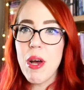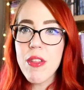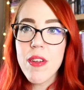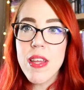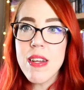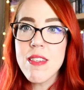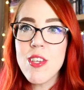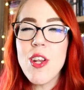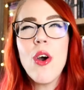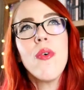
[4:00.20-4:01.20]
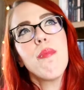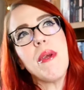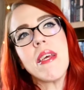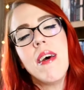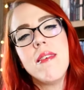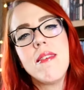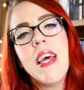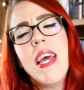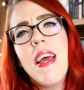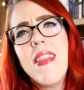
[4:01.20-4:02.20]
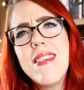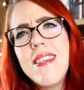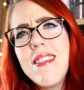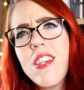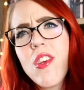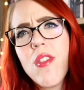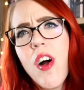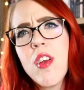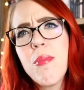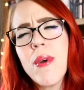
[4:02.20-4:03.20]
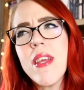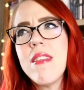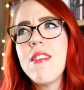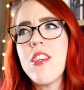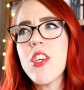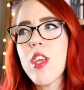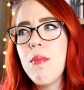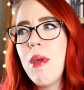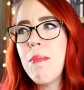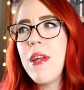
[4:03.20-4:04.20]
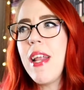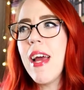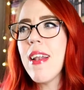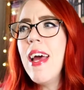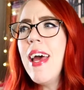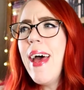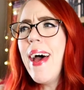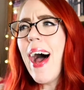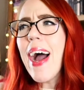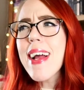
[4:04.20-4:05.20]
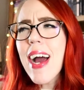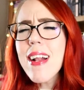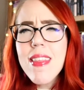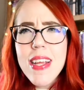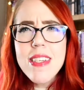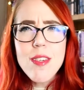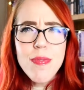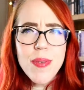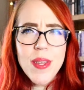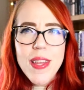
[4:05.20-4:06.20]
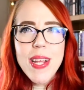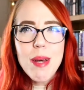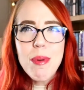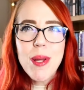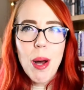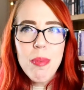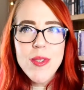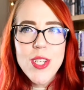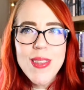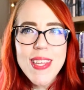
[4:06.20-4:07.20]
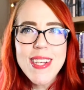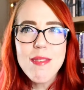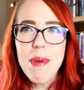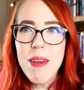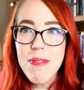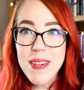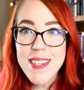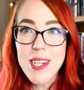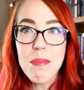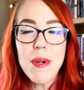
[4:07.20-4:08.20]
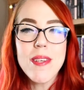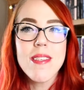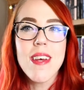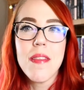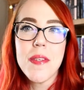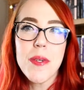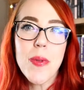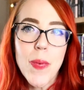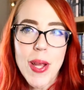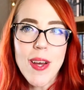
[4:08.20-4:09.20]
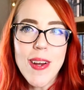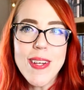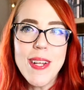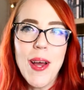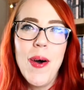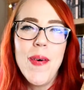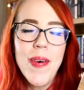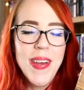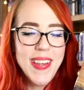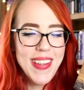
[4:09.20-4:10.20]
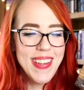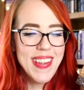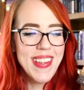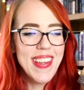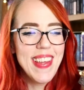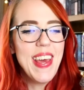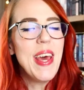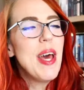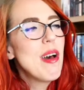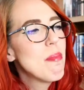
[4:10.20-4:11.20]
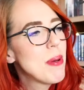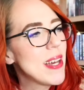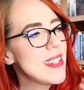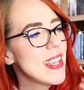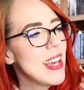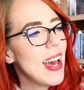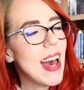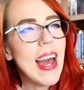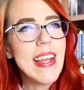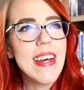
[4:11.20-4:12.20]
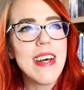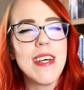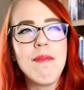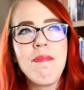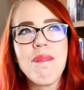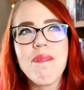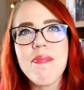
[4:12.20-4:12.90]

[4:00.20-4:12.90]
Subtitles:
some other things, you know, because this is such a long book. It's such a commitment. And I kind of like to feel like I'm accomplishing things by finishing books a little quicker, you know? But I